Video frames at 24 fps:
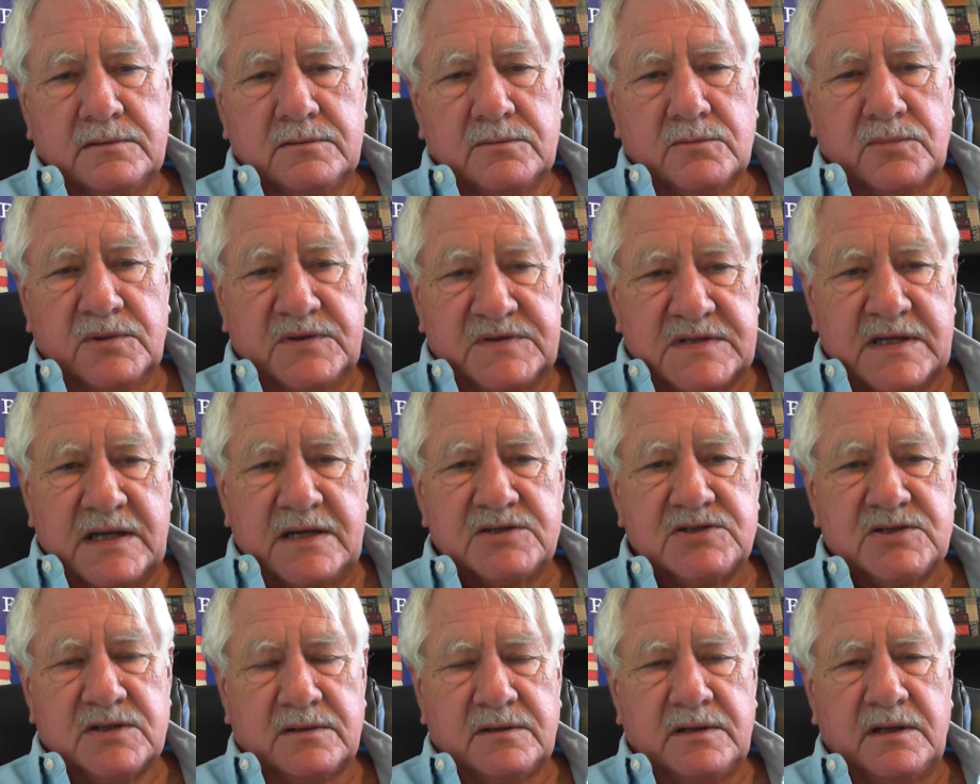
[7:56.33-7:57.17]

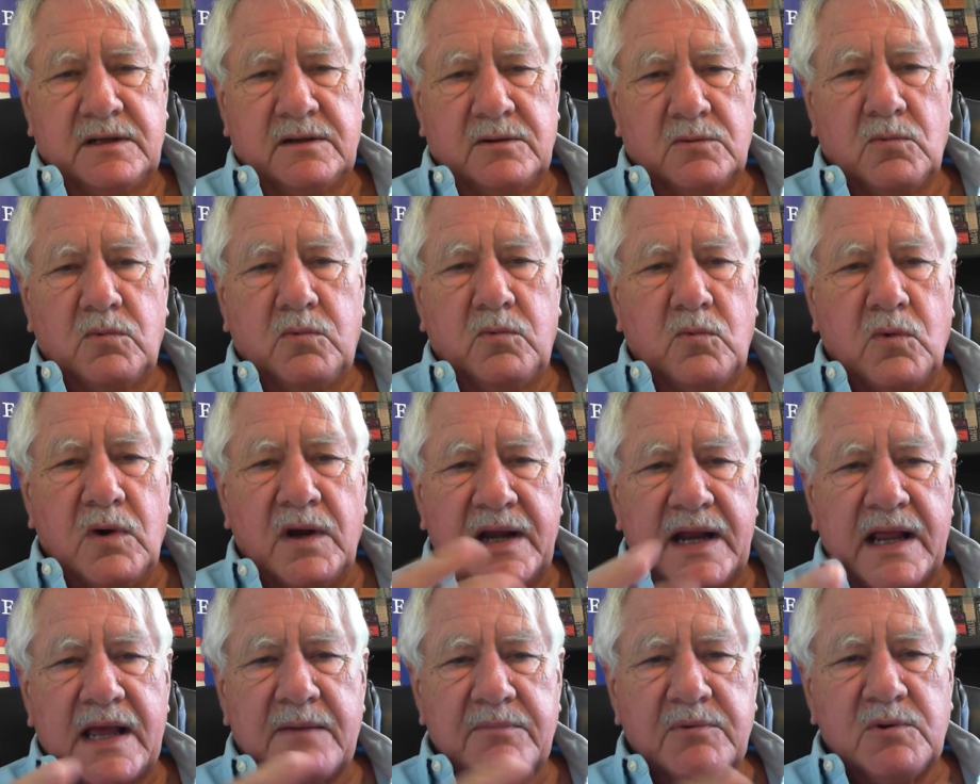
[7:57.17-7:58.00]
recession.
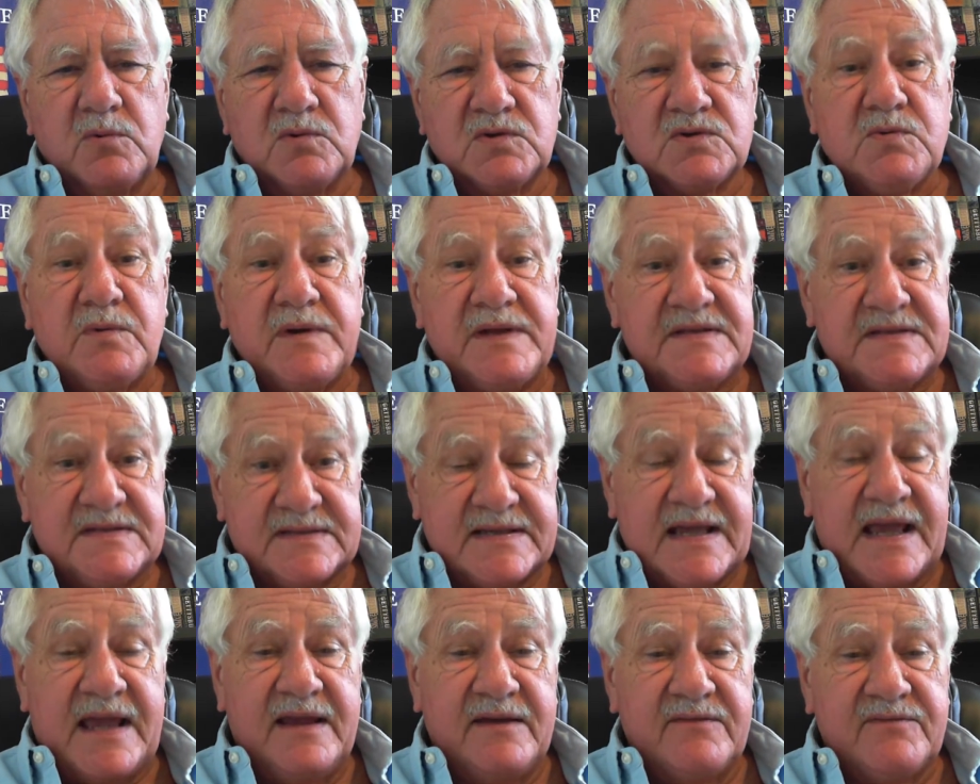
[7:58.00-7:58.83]
what happened was we
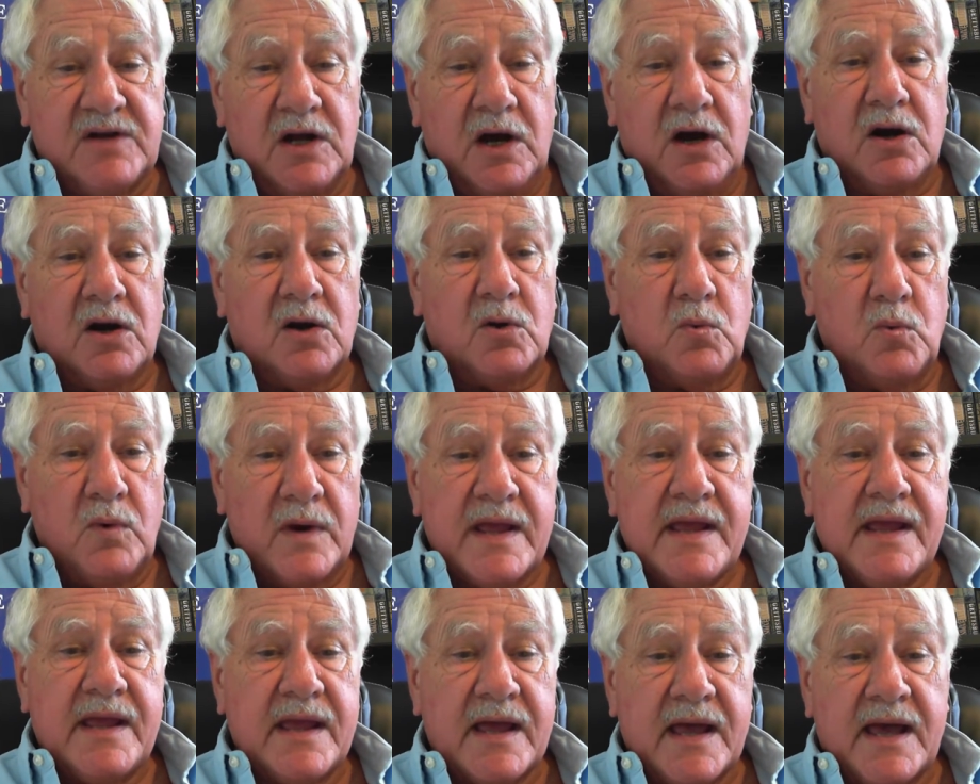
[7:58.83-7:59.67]
saved our way